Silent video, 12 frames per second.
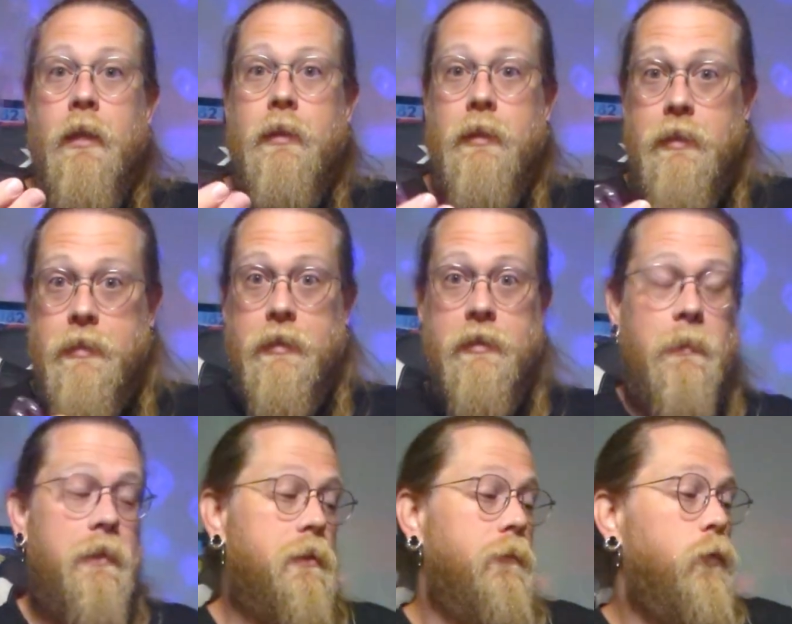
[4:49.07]
least
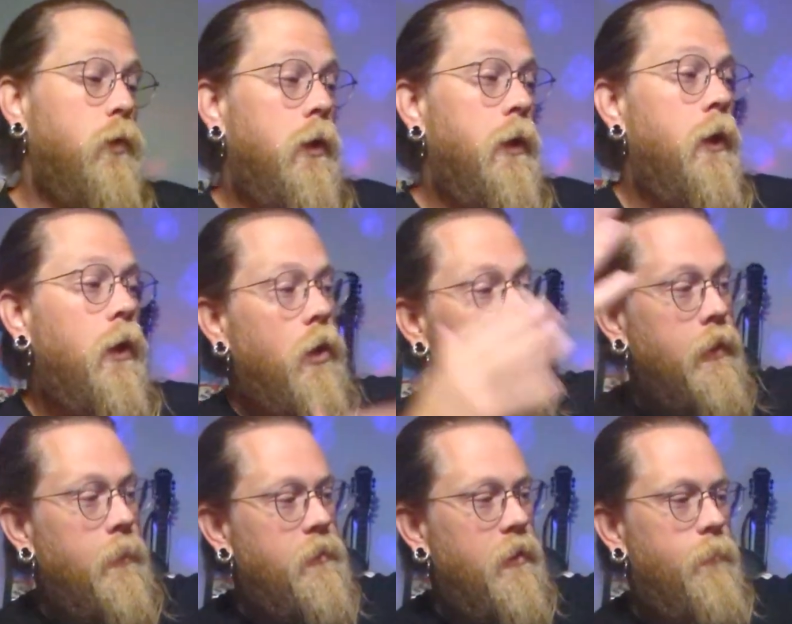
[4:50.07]
expensive one
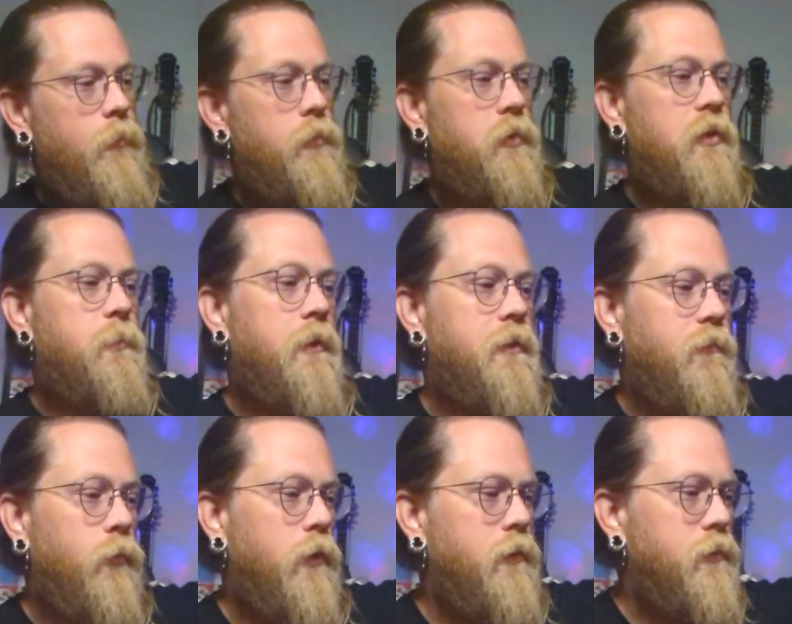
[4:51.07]
going up to the most
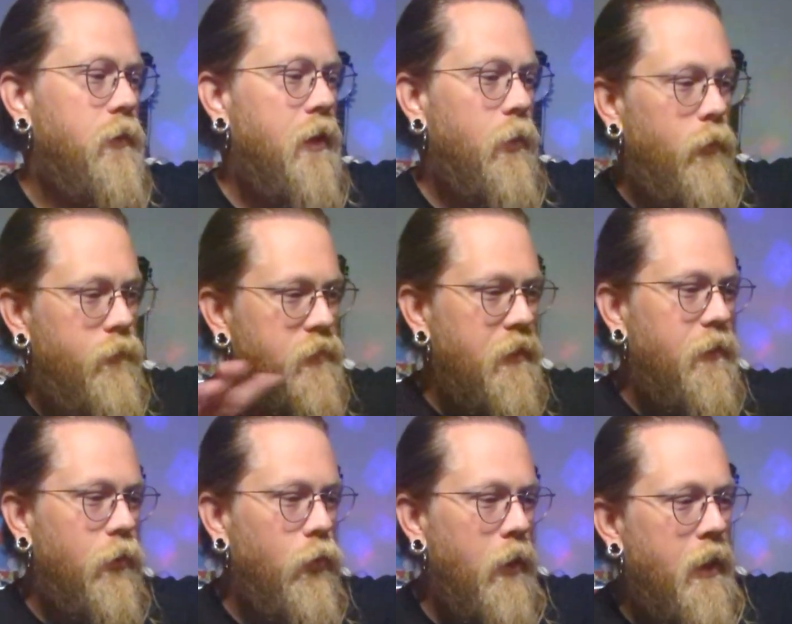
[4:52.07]
expensive one. So now that we've set
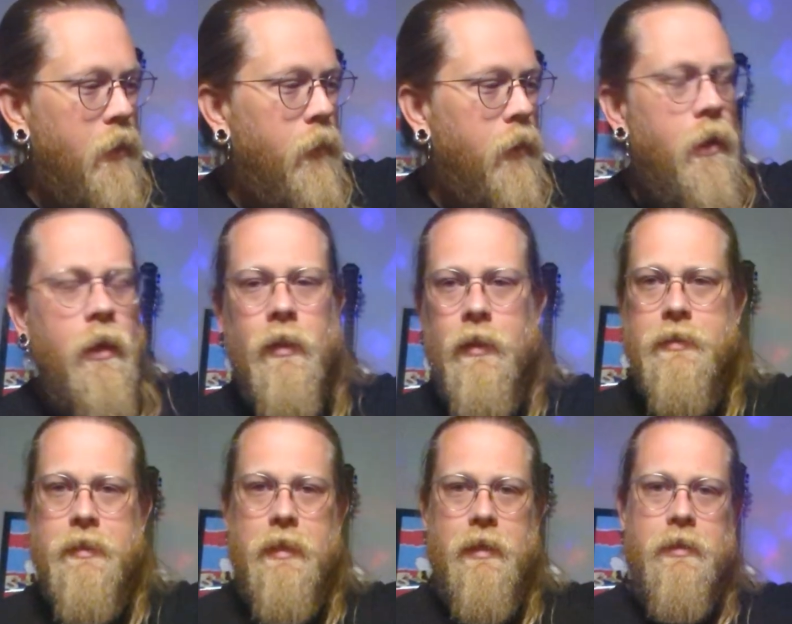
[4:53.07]
the ground,
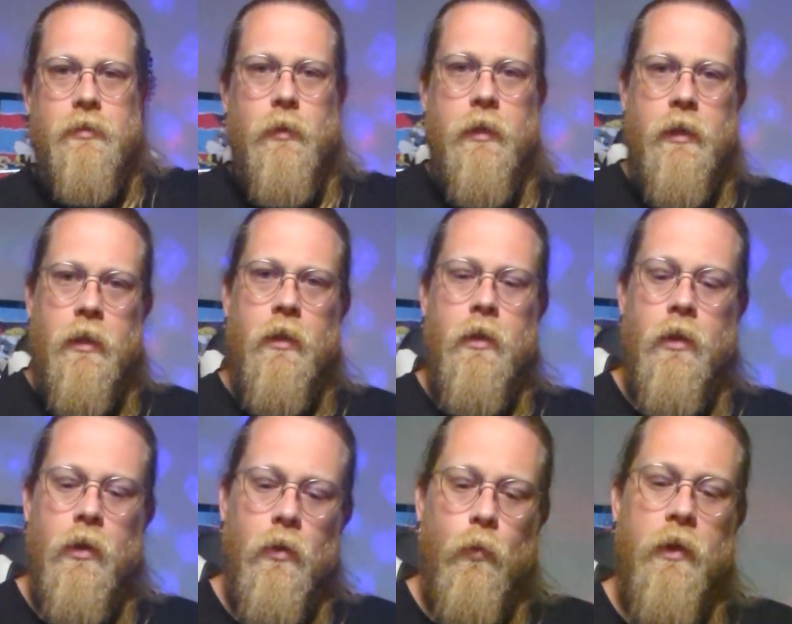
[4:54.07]
let's get into it
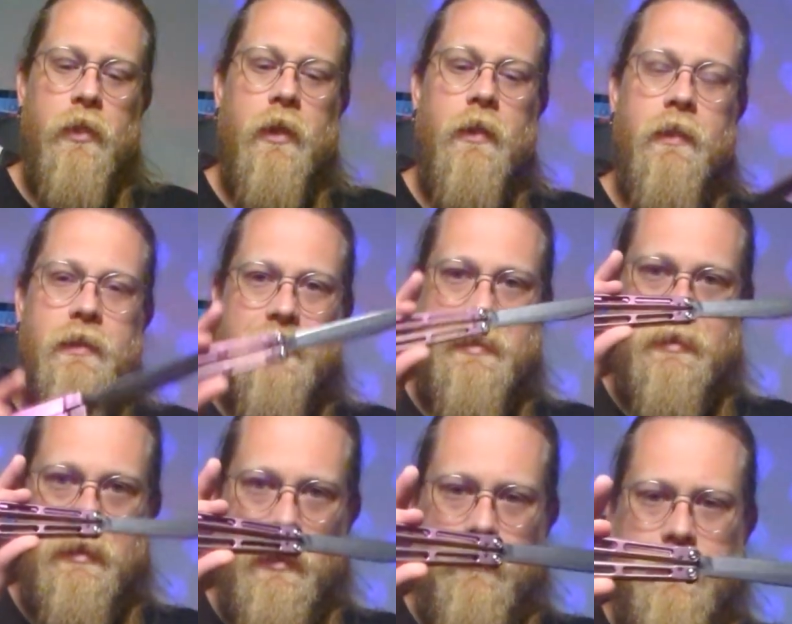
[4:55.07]
with the
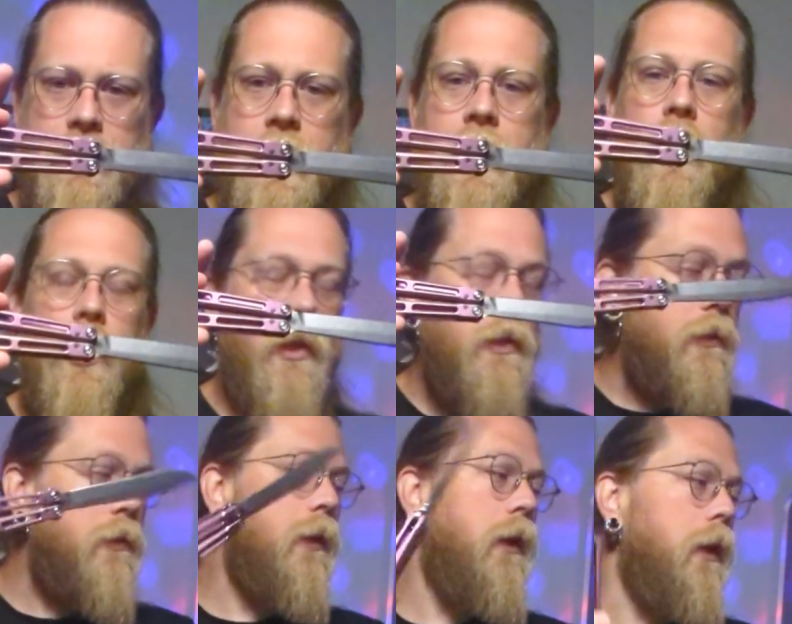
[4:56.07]
Slift.
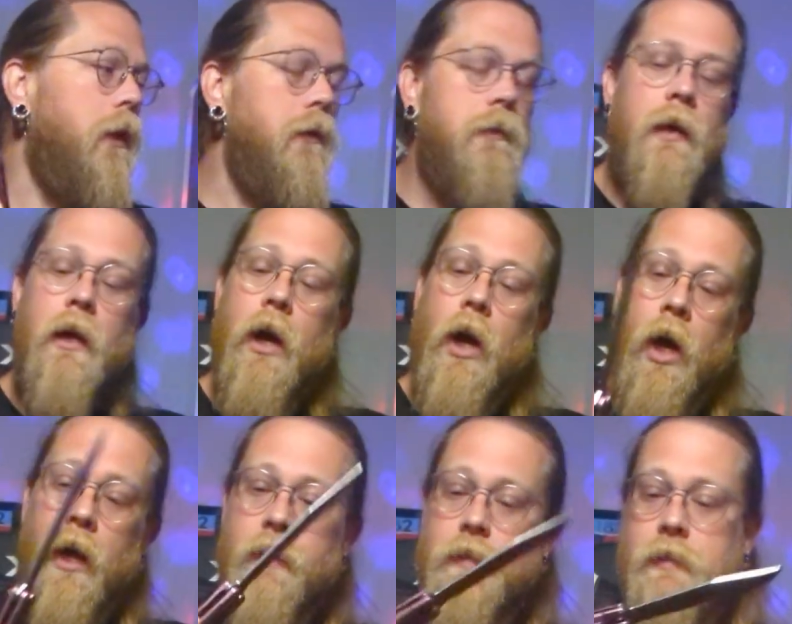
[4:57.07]
This is
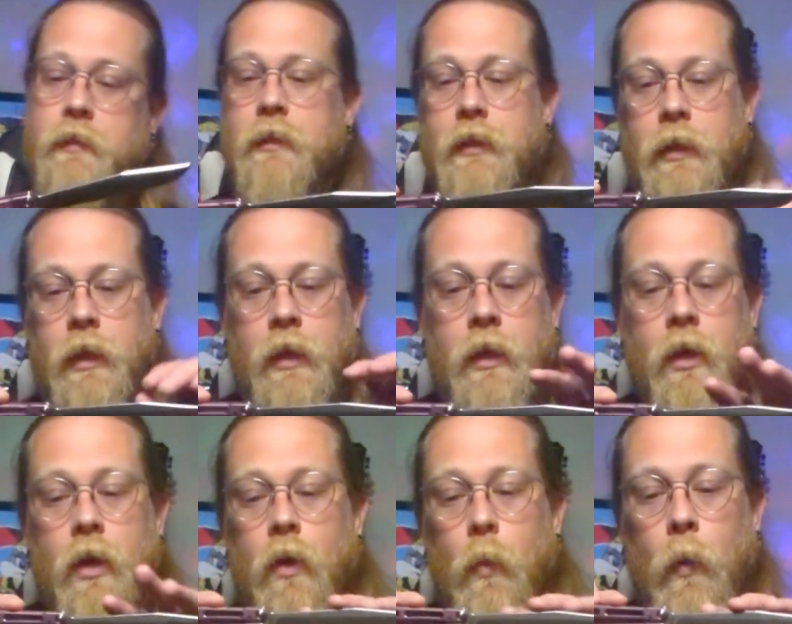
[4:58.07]
honestly
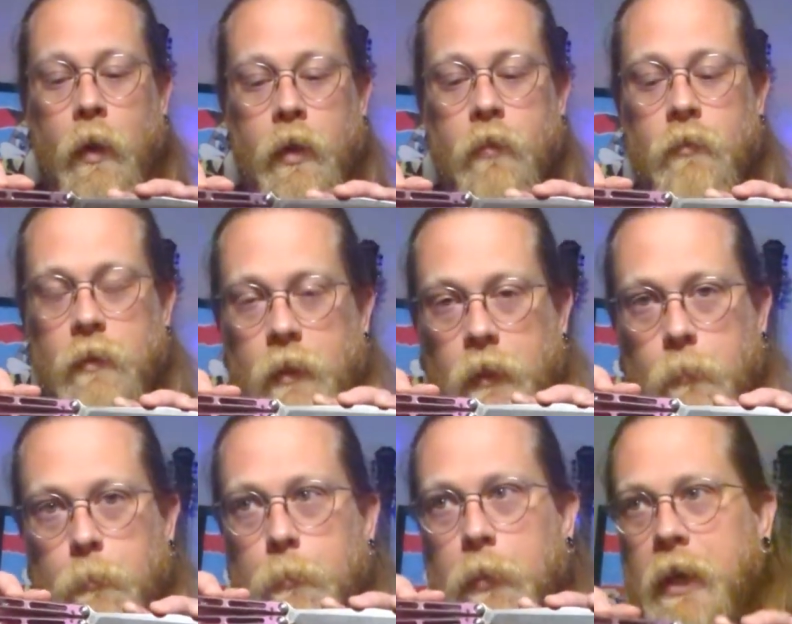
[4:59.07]
one of the
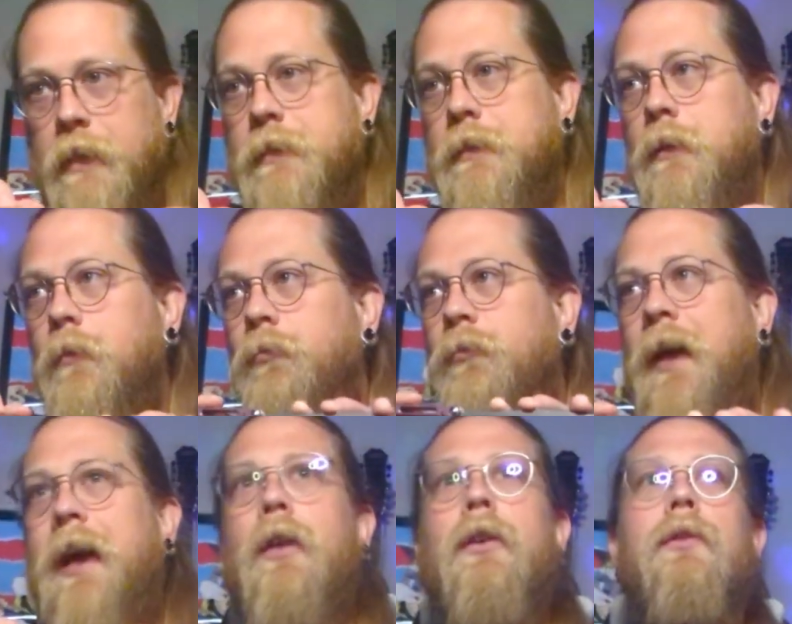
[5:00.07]
best
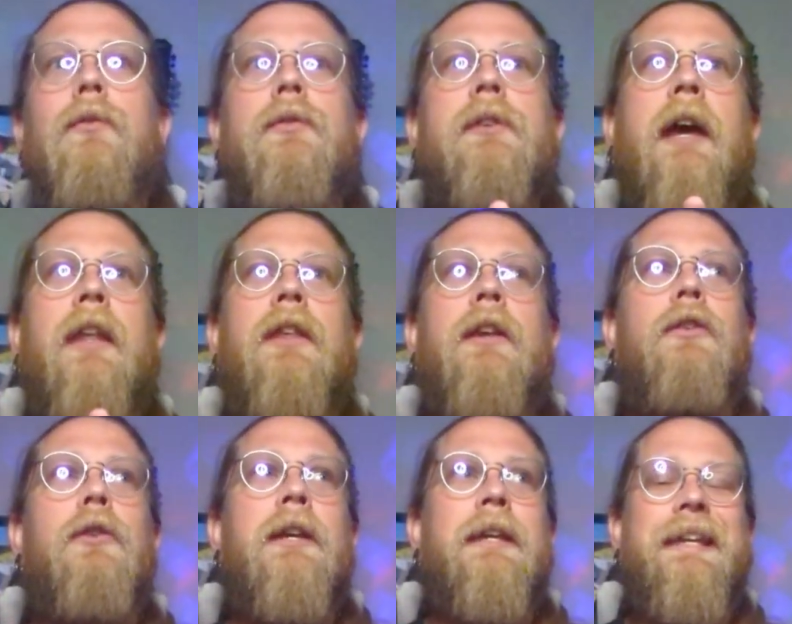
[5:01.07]
values I think
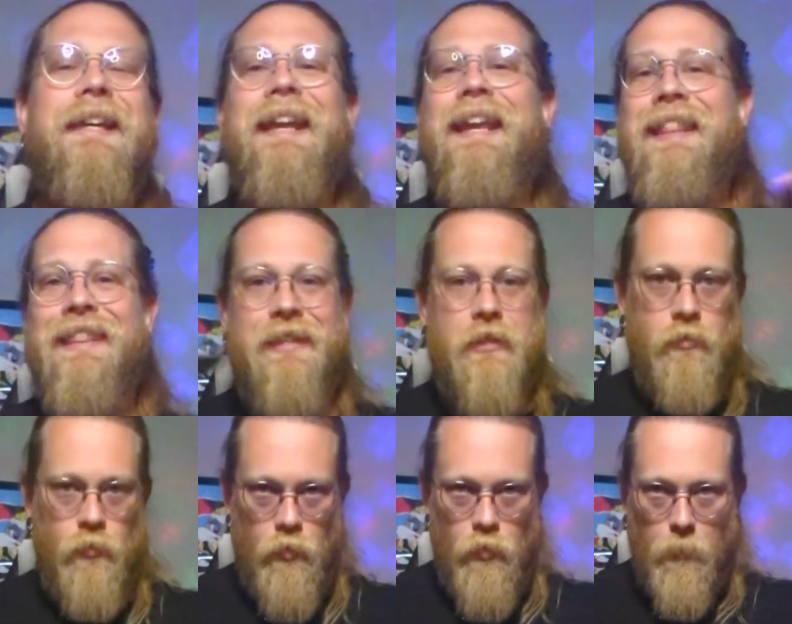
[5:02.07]
you can get in this
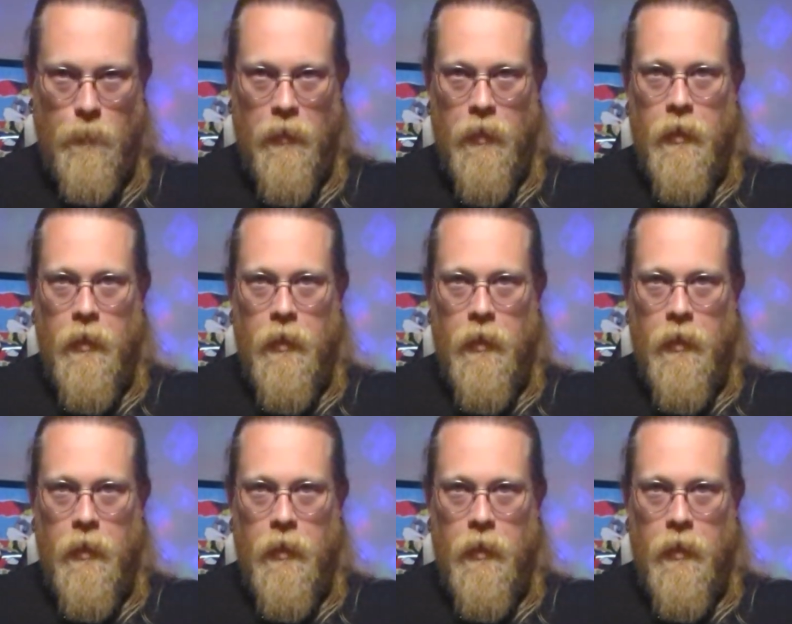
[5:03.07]
group.